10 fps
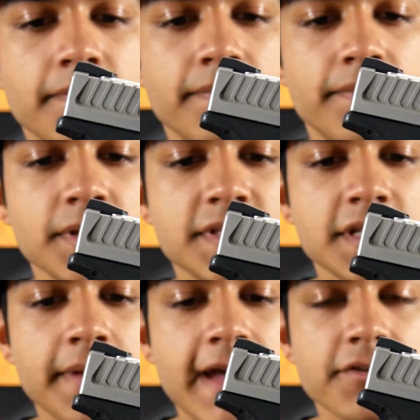put
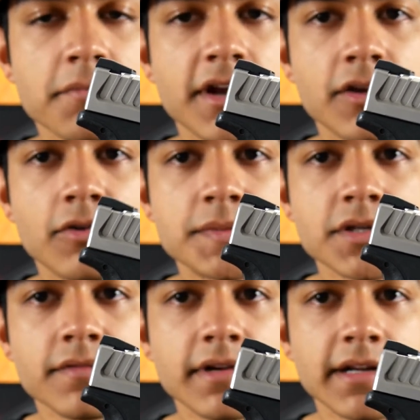some aftermarket grips
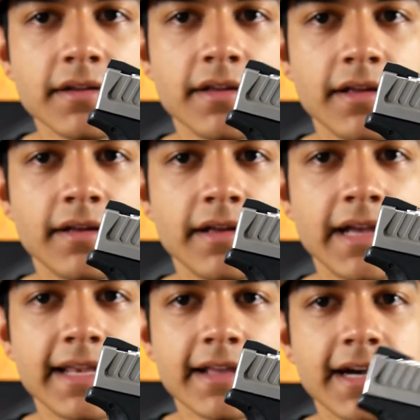over it,
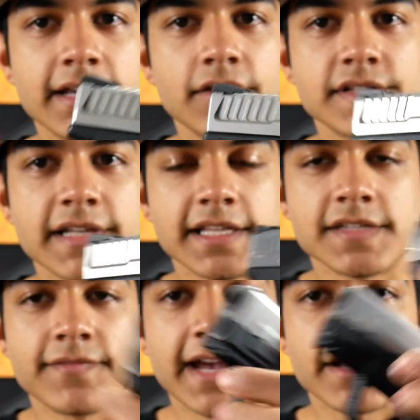and it kind of looks like it's
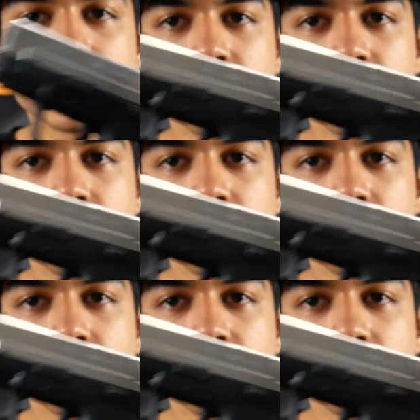factory